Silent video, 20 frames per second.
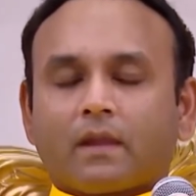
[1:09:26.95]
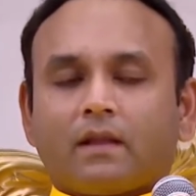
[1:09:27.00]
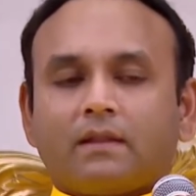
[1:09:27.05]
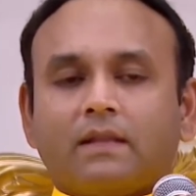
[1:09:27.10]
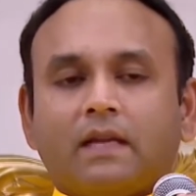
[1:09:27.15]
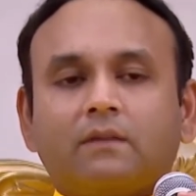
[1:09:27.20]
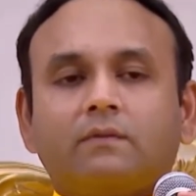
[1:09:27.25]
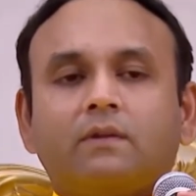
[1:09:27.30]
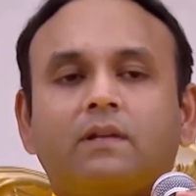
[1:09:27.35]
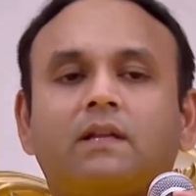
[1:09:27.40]

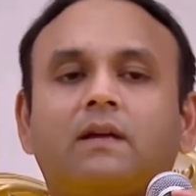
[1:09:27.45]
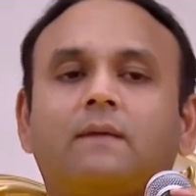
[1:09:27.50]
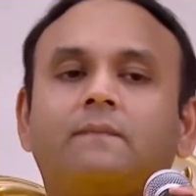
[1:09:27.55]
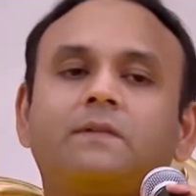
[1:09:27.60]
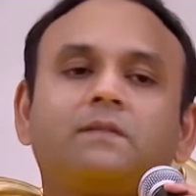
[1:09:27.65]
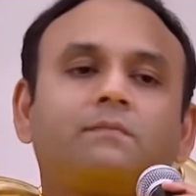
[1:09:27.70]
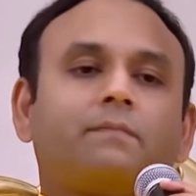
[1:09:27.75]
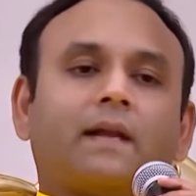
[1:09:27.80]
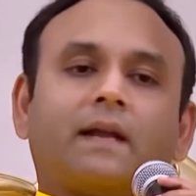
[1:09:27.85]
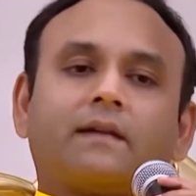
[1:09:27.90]
That will come
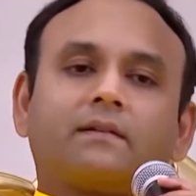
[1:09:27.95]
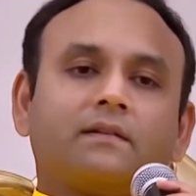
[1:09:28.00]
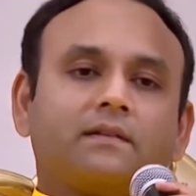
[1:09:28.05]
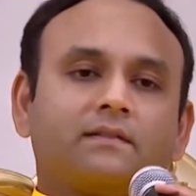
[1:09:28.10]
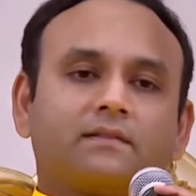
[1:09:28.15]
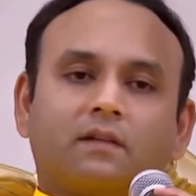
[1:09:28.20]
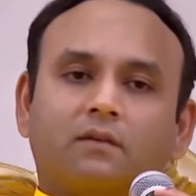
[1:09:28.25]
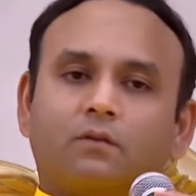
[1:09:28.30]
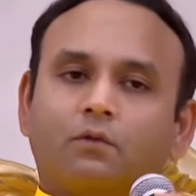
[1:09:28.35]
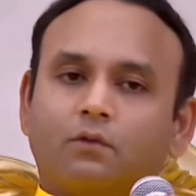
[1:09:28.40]
with
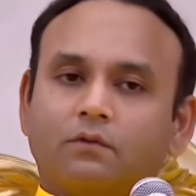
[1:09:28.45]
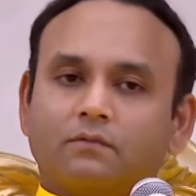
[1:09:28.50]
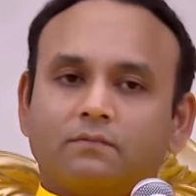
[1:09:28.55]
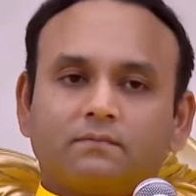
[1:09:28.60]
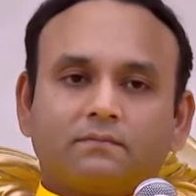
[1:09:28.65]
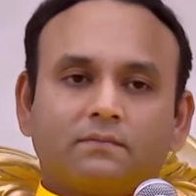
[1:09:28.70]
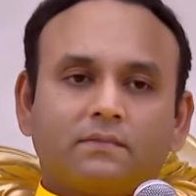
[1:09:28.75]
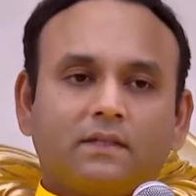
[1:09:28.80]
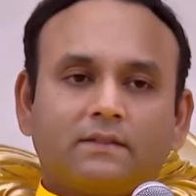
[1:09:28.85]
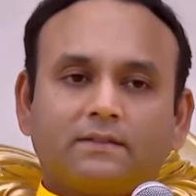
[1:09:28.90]
practice alone,
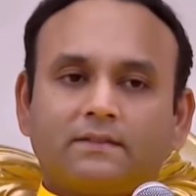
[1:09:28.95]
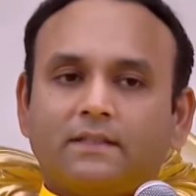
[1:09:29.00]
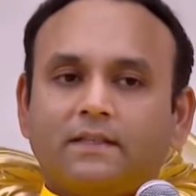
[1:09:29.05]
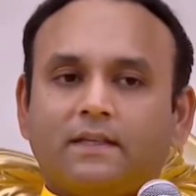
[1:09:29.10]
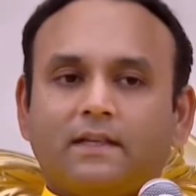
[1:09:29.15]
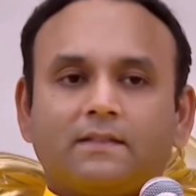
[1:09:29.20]
nothing